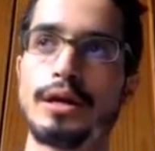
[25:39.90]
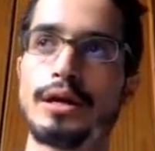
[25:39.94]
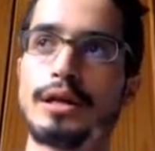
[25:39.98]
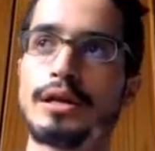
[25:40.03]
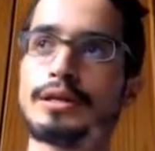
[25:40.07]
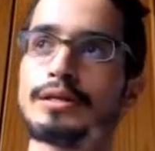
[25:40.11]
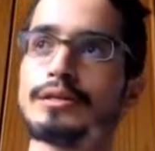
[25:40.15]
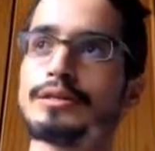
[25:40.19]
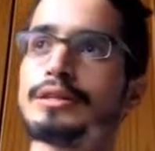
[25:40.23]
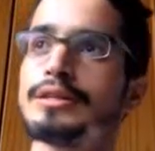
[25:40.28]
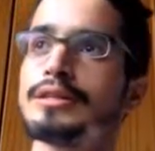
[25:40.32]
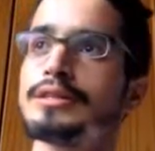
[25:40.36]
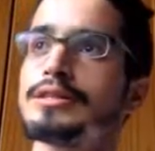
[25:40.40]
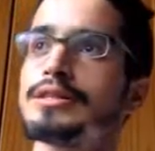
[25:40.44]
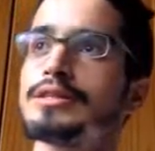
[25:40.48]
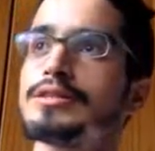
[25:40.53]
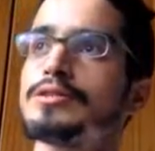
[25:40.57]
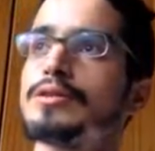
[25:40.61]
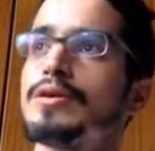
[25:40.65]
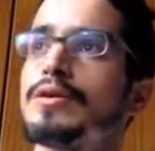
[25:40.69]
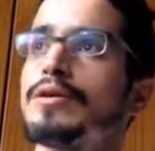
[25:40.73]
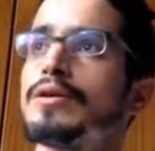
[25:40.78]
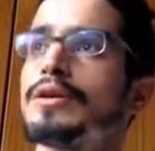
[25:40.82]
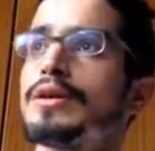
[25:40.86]
This is
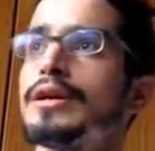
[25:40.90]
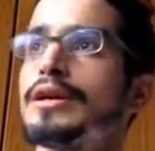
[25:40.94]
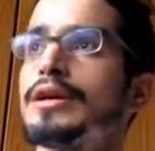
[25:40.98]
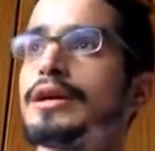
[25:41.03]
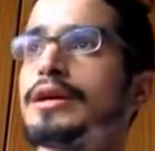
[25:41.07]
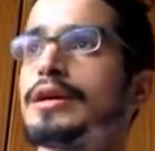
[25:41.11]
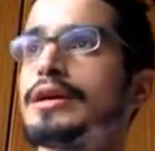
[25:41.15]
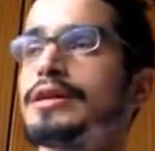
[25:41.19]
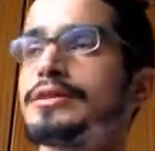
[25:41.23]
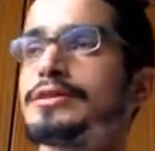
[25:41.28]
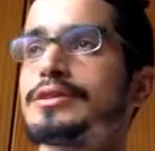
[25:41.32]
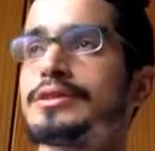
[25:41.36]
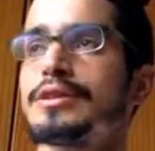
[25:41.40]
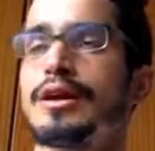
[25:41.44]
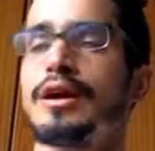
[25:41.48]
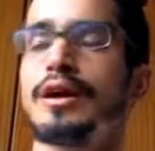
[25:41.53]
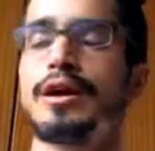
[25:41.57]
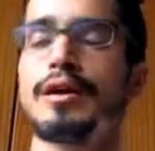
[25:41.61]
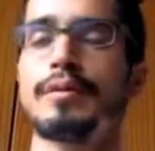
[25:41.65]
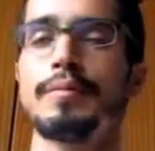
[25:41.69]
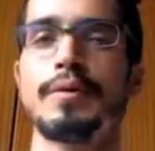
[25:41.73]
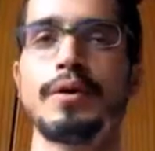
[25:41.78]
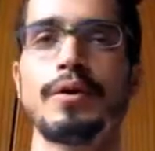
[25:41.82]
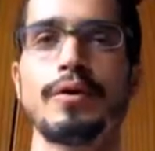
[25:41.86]
only his
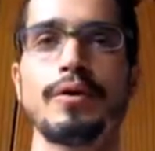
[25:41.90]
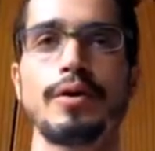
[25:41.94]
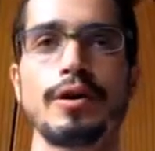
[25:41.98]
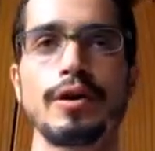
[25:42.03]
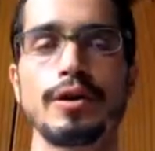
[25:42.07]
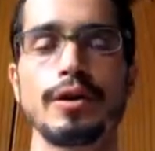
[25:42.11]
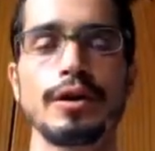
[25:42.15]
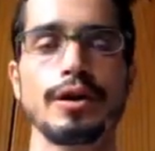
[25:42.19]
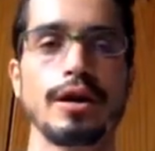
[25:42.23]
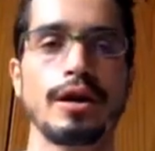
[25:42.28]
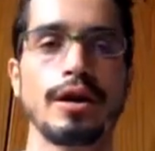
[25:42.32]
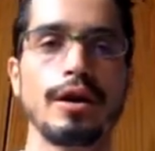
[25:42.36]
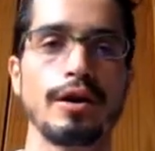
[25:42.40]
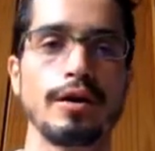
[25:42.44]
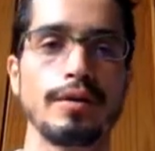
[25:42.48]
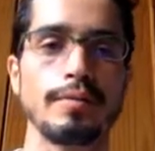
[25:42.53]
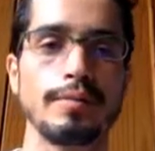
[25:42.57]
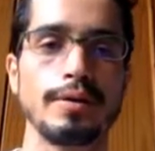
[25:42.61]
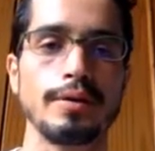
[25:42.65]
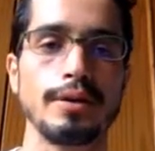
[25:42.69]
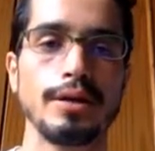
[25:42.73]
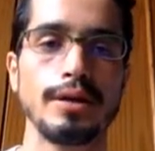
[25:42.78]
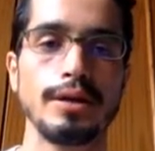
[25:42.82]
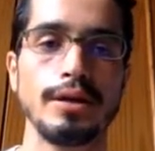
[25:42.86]
karma or her
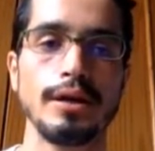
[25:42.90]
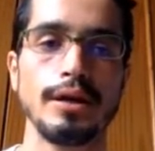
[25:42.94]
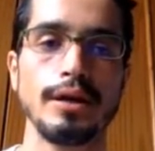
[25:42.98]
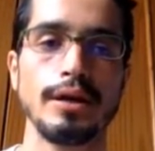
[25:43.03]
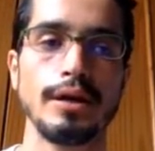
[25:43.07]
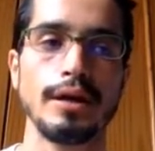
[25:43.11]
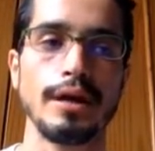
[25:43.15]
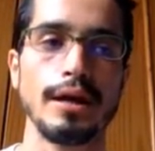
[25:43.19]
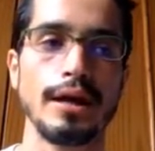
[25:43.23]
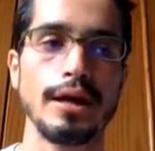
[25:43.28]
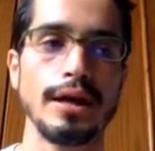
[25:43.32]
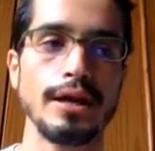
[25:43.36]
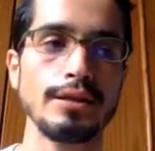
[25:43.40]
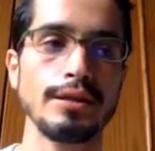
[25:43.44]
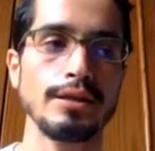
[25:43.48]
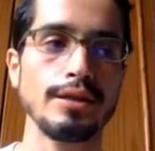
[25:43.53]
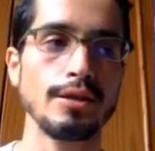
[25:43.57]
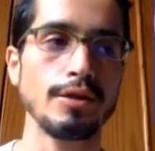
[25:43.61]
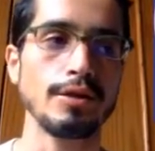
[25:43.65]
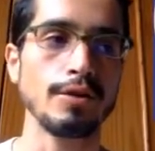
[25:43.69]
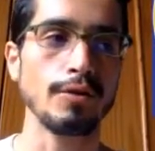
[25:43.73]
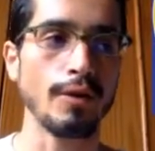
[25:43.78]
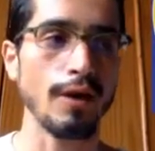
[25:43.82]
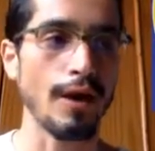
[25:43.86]
karma, and
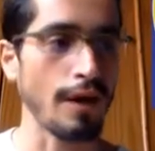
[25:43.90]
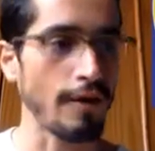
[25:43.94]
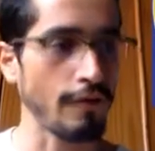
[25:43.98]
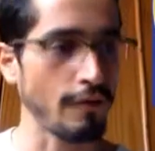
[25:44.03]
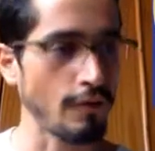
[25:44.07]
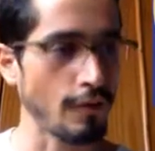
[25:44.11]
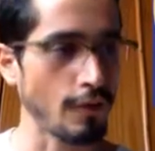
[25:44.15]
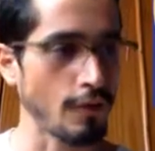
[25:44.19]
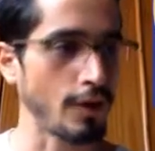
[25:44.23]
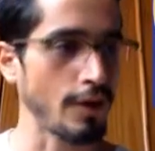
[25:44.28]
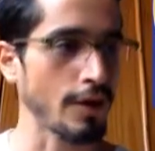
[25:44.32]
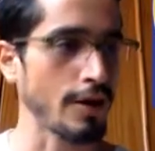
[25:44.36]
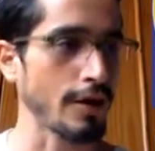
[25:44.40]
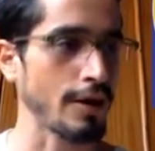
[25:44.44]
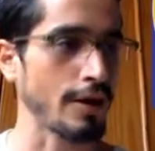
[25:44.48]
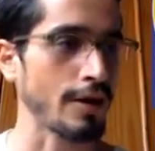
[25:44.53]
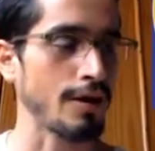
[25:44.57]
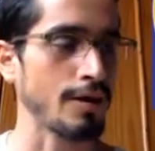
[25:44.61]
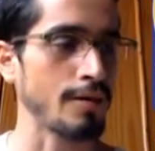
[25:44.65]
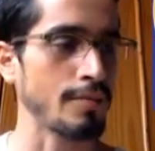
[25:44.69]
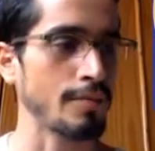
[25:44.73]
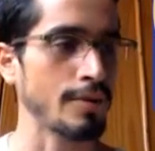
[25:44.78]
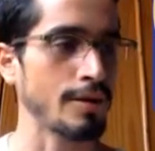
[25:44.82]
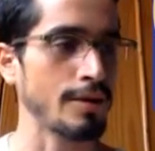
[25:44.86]
you have your
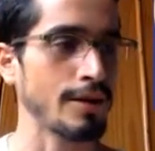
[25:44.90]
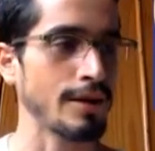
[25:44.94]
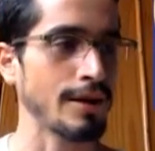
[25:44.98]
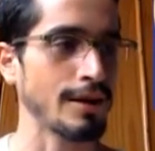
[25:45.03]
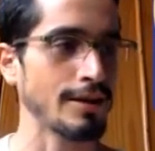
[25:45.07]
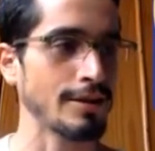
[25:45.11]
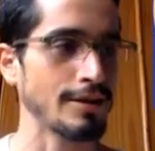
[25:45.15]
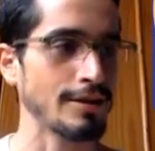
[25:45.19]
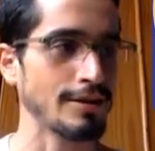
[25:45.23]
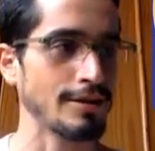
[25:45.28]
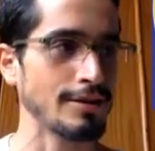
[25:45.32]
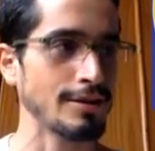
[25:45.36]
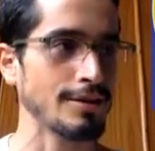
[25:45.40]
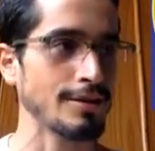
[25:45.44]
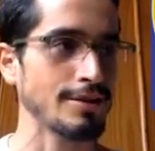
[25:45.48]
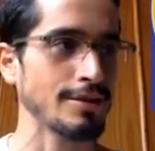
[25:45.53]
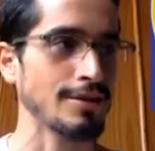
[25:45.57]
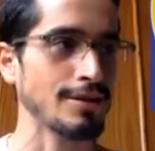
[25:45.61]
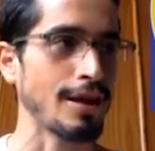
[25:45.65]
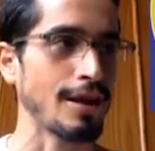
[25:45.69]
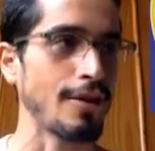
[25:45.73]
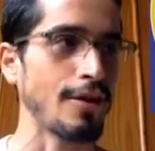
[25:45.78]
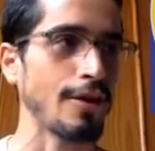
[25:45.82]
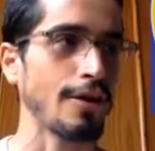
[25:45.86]
karma, and it is
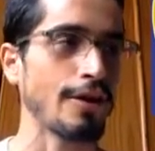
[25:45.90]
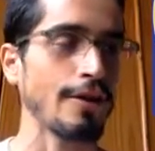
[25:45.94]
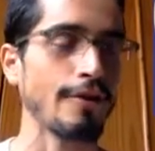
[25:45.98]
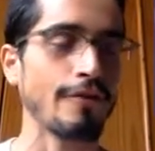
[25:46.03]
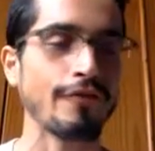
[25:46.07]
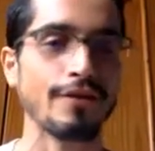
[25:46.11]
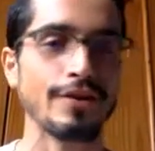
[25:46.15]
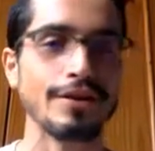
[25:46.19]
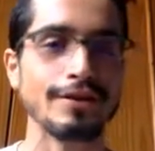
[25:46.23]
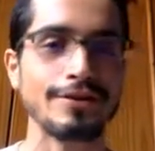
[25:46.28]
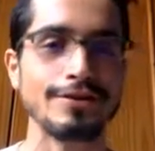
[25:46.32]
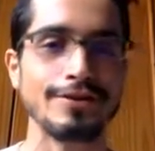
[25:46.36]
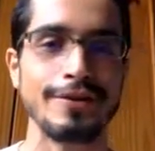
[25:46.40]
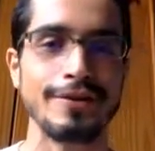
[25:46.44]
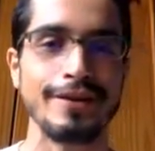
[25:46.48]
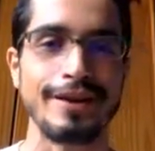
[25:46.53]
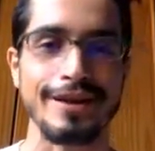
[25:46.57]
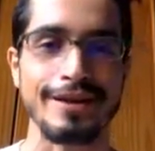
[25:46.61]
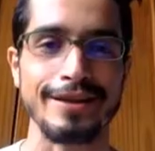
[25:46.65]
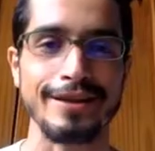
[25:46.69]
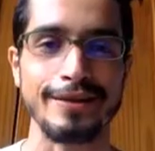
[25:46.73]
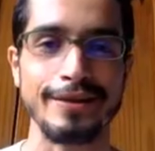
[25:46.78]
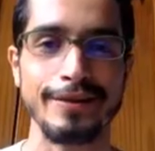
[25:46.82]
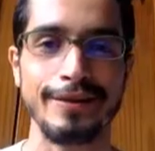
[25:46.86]
a lot of things to
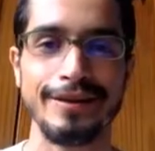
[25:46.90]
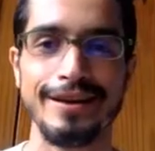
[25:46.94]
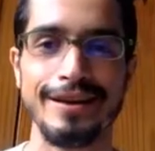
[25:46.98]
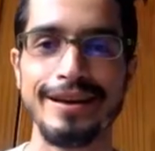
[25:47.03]
handle.